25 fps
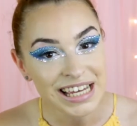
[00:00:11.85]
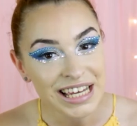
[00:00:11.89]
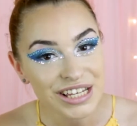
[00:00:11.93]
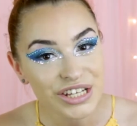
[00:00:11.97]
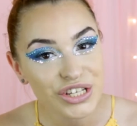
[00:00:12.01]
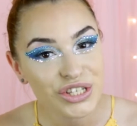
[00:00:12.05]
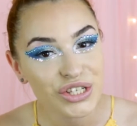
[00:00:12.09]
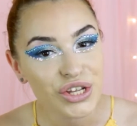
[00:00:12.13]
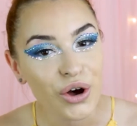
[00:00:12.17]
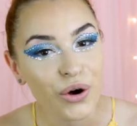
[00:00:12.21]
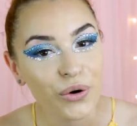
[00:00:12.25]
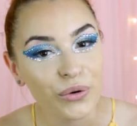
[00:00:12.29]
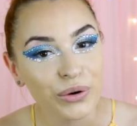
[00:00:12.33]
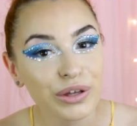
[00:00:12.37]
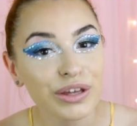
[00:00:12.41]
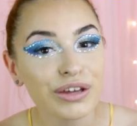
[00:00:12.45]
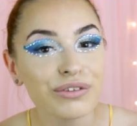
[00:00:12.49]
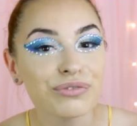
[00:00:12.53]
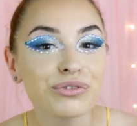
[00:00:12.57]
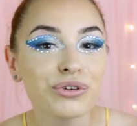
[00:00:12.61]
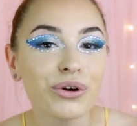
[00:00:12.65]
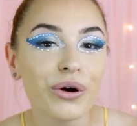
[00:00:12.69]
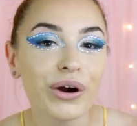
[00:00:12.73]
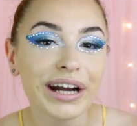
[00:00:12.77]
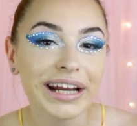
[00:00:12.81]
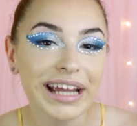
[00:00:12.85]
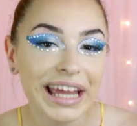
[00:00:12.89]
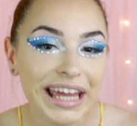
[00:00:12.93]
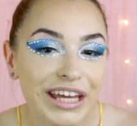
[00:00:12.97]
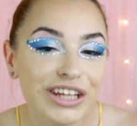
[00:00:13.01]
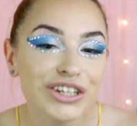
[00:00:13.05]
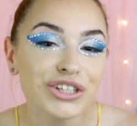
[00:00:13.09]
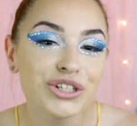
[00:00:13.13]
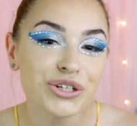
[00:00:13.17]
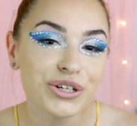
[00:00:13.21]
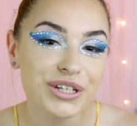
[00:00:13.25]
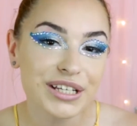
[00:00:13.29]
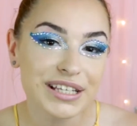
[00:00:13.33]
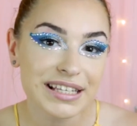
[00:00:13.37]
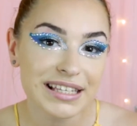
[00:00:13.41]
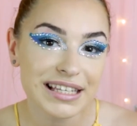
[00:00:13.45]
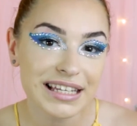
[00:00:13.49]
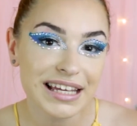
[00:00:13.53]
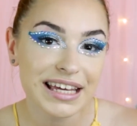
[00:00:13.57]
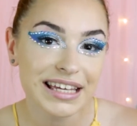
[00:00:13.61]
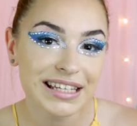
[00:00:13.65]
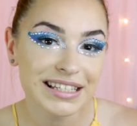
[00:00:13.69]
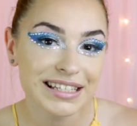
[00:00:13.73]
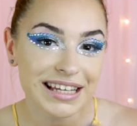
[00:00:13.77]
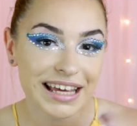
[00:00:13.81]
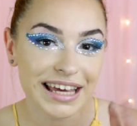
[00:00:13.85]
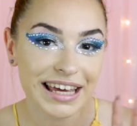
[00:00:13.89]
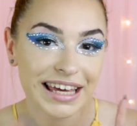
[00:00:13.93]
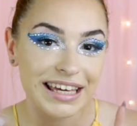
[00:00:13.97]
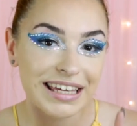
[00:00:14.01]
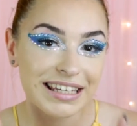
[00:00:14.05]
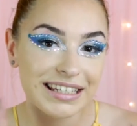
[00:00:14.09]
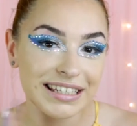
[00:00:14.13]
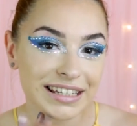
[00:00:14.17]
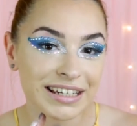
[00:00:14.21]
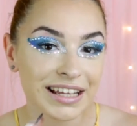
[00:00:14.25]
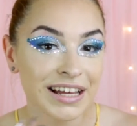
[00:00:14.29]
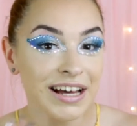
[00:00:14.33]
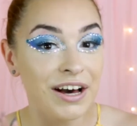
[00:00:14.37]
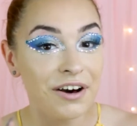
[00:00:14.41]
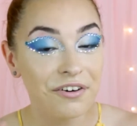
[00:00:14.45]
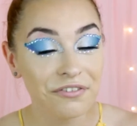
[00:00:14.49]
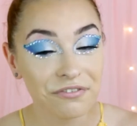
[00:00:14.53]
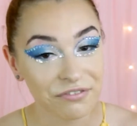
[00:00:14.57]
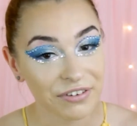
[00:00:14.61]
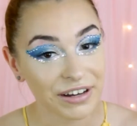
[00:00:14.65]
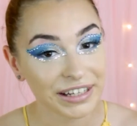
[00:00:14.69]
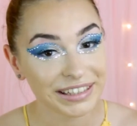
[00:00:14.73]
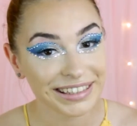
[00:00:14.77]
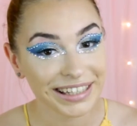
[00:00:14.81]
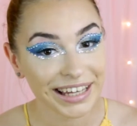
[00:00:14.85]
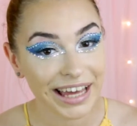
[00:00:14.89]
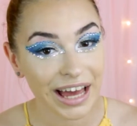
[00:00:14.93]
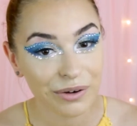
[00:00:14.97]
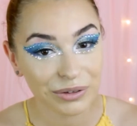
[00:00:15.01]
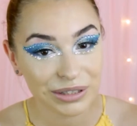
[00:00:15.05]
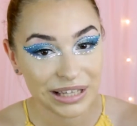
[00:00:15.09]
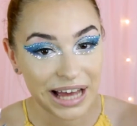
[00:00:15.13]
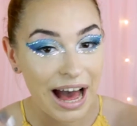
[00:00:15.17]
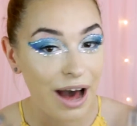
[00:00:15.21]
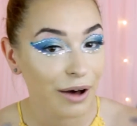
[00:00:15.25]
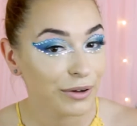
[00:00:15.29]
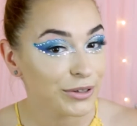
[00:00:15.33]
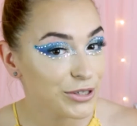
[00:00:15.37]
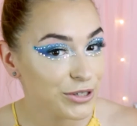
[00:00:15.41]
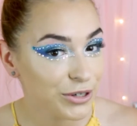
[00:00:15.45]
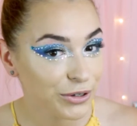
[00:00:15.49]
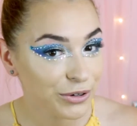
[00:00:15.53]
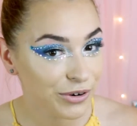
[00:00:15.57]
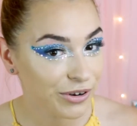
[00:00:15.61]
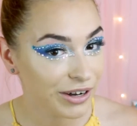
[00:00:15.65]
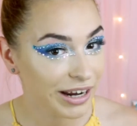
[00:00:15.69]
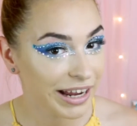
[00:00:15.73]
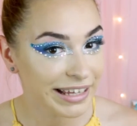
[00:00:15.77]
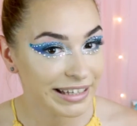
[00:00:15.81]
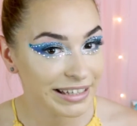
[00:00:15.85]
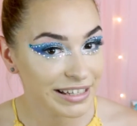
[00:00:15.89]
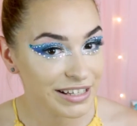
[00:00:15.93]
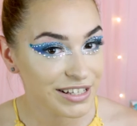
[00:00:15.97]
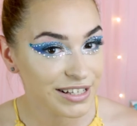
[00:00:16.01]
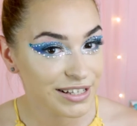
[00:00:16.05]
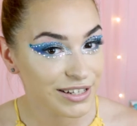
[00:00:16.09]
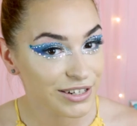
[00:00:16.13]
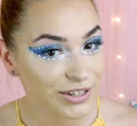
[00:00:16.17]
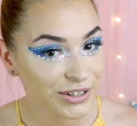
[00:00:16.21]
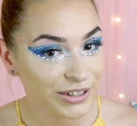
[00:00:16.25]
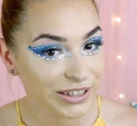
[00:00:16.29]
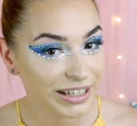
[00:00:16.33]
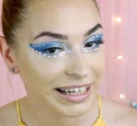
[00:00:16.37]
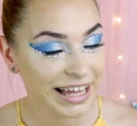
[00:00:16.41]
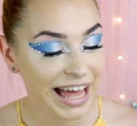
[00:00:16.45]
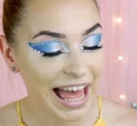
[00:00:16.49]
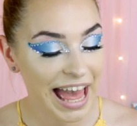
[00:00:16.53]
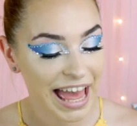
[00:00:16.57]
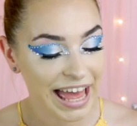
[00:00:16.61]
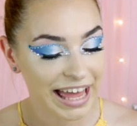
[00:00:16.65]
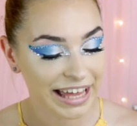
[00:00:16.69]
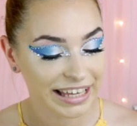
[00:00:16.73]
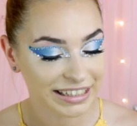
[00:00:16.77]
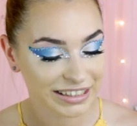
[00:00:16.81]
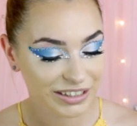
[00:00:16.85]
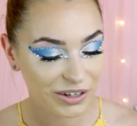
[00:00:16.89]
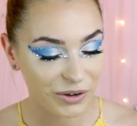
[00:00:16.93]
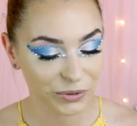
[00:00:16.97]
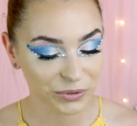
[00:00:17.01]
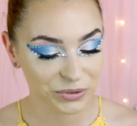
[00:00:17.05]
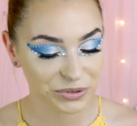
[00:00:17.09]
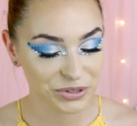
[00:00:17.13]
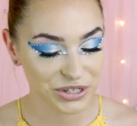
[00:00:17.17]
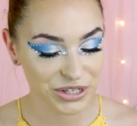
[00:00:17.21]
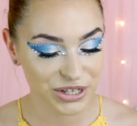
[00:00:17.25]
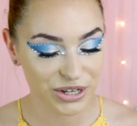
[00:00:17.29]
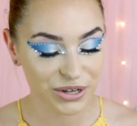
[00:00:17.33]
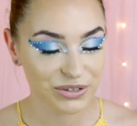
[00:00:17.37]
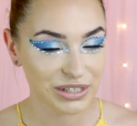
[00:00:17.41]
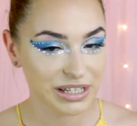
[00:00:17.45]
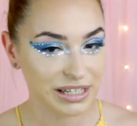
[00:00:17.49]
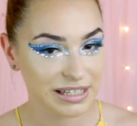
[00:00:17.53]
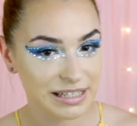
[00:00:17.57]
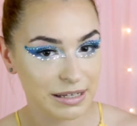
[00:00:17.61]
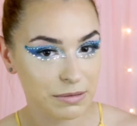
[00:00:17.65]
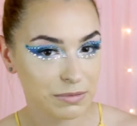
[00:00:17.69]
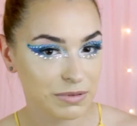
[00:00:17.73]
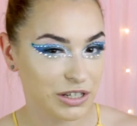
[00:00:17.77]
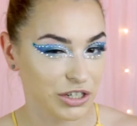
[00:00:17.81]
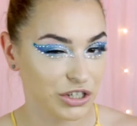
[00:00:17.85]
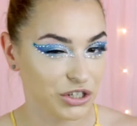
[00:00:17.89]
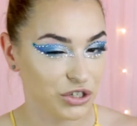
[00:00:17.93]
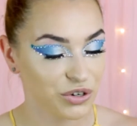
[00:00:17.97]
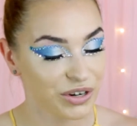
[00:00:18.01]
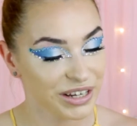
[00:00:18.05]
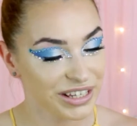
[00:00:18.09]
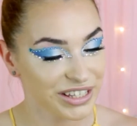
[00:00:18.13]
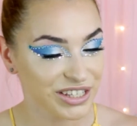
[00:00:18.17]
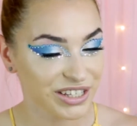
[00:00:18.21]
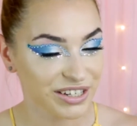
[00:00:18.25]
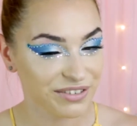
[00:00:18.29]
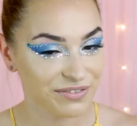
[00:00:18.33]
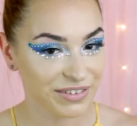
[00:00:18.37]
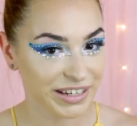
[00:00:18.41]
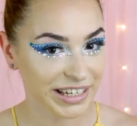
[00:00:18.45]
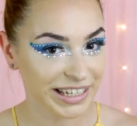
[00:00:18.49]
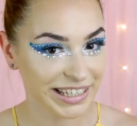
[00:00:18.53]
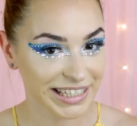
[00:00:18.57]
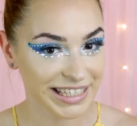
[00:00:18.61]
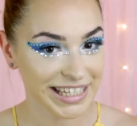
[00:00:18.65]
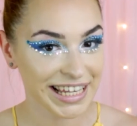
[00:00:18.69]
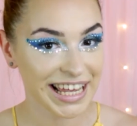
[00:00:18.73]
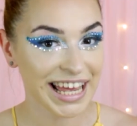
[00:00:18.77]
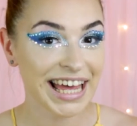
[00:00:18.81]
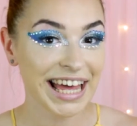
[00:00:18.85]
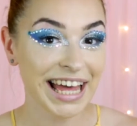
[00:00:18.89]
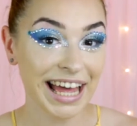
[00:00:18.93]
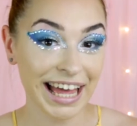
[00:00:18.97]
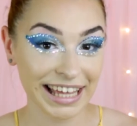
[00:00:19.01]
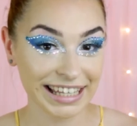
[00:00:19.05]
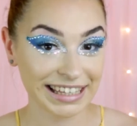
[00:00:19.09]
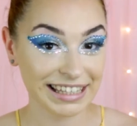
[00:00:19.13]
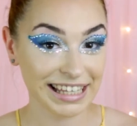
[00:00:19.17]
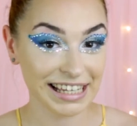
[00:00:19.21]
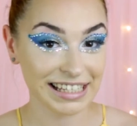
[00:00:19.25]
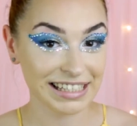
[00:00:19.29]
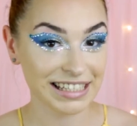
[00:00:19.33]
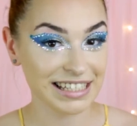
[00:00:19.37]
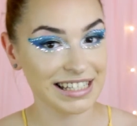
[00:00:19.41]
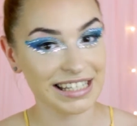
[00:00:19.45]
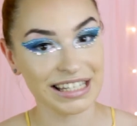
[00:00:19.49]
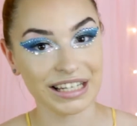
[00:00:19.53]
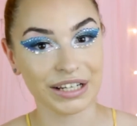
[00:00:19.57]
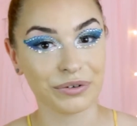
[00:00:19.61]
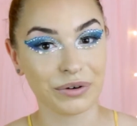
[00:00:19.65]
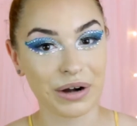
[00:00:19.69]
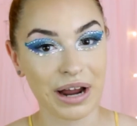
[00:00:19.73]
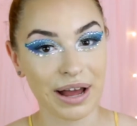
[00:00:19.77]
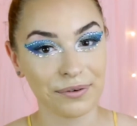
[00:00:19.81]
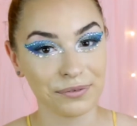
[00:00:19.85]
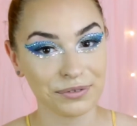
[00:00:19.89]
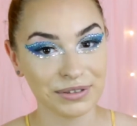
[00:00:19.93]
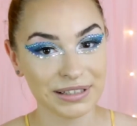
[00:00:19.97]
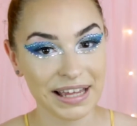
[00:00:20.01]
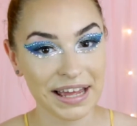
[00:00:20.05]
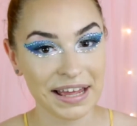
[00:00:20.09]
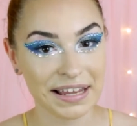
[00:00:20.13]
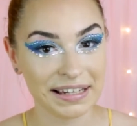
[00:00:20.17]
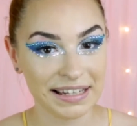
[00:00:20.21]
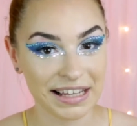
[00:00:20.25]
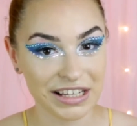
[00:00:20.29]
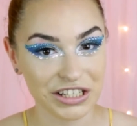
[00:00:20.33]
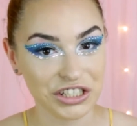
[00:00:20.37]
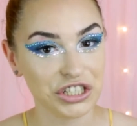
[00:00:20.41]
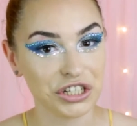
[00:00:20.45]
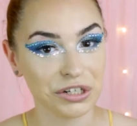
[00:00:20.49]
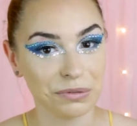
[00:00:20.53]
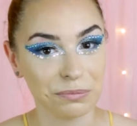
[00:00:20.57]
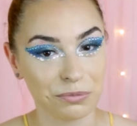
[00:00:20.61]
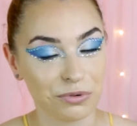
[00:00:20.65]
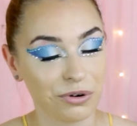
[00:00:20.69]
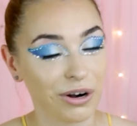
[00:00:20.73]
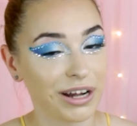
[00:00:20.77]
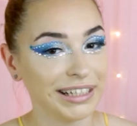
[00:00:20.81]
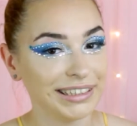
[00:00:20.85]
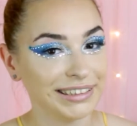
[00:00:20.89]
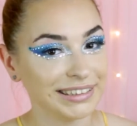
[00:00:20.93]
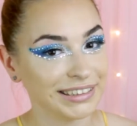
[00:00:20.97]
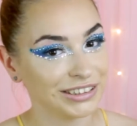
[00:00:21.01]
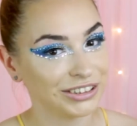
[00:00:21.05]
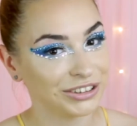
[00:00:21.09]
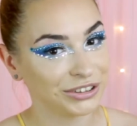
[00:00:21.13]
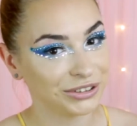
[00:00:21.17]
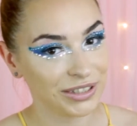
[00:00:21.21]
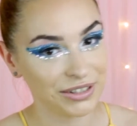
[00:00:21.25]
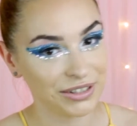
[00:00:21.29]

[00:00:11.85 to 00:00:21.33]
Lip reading: So if you are interested in finding out how to create this look and also the tips and tricks of it, then stick around and let's jump right into